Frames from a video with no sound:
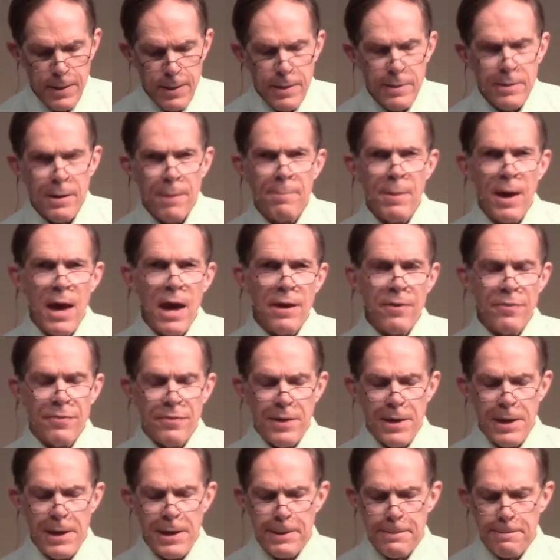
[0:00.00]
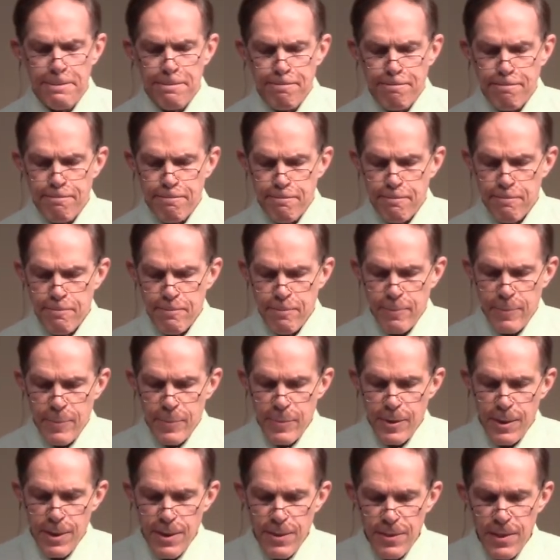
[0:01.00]
Now, back then,
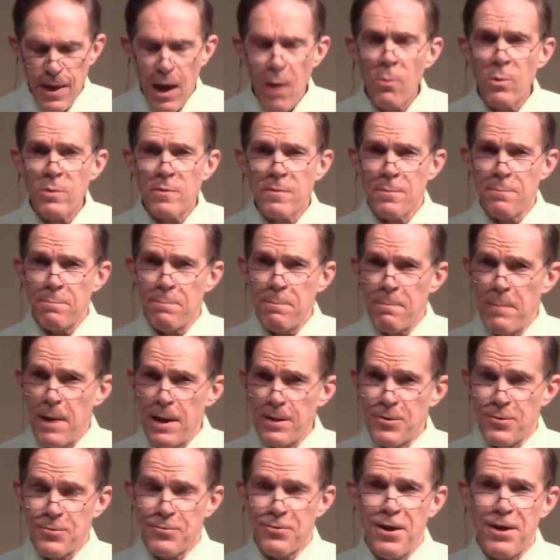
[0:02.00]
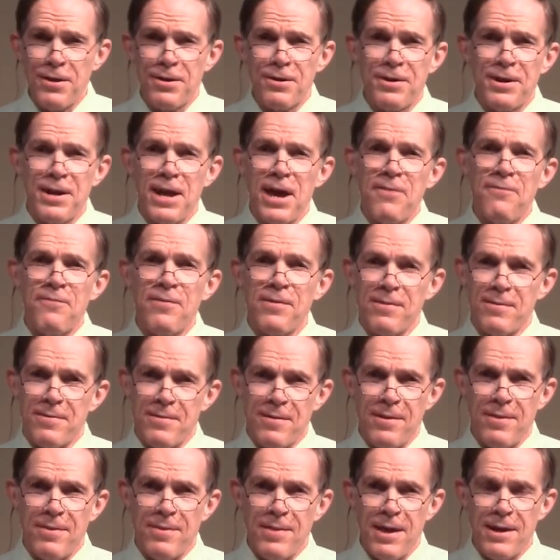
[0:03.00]
that was a much greater
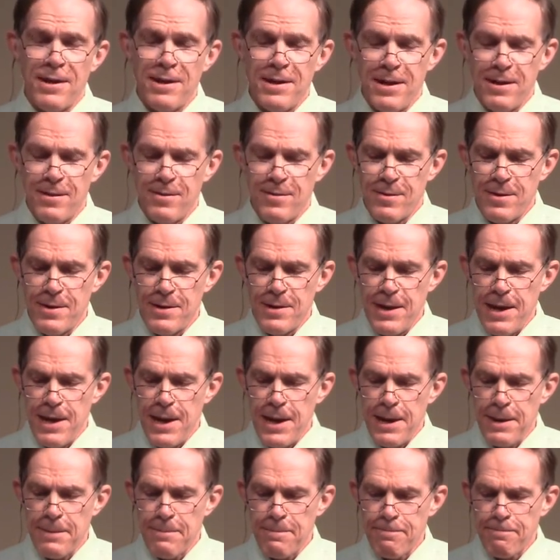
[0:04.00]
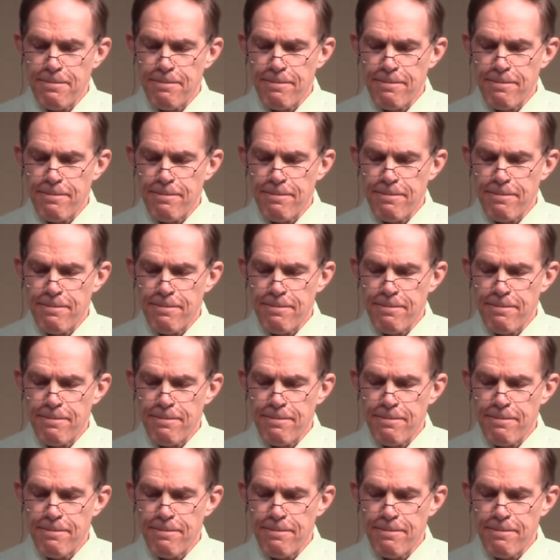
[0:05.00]
deficit than it is today.